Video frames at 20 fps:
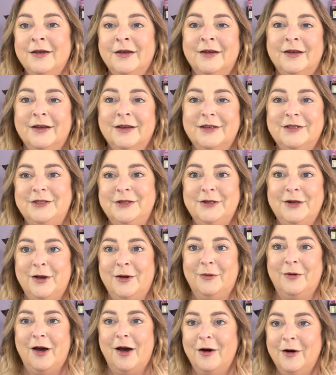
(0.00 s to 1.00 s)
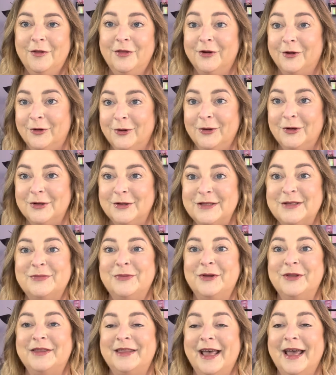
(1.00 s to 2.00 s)
because all the girls
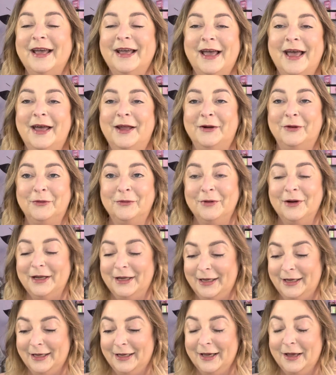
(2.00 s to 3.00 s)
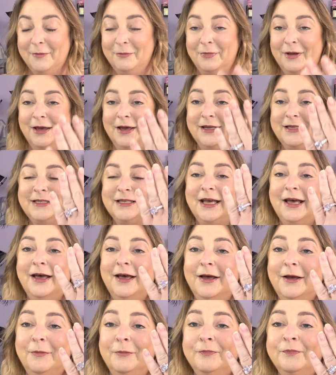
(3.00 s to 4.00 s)
want that kind of ring. But
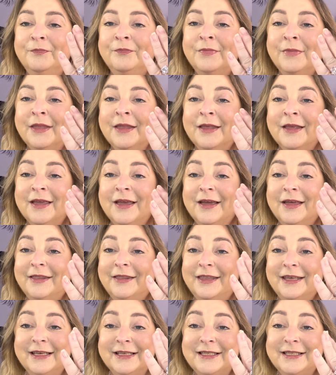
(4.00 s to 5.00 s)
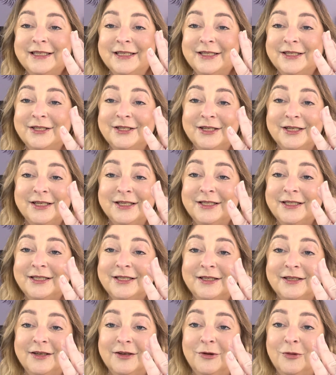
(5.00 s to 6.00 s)
this is
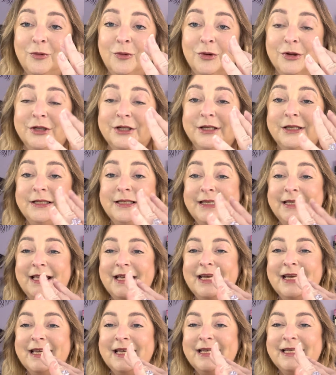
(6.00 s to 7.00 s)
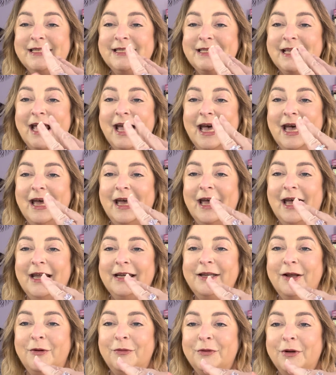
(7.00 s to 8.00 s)
just gorgeous. This, I
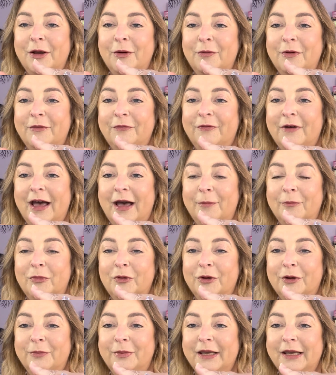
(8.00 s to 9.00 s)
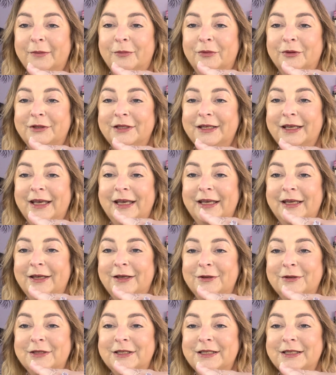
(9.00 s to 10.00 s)
don't know if I'm going to be able to get
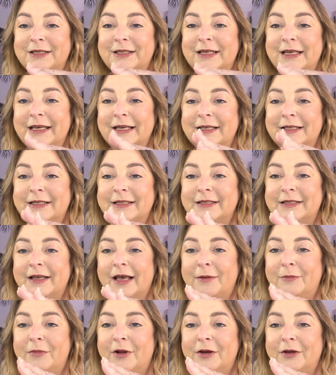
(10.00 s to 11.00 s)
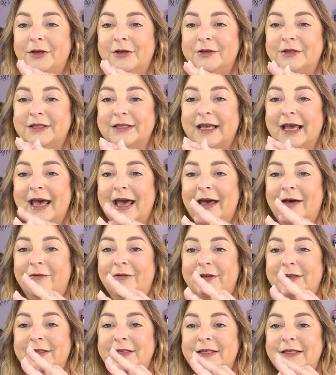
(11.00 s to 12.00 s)
used to this. I'm not used to
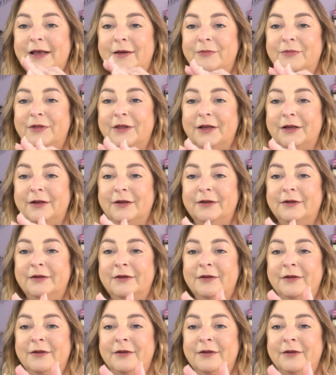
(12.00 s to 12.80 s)
having something,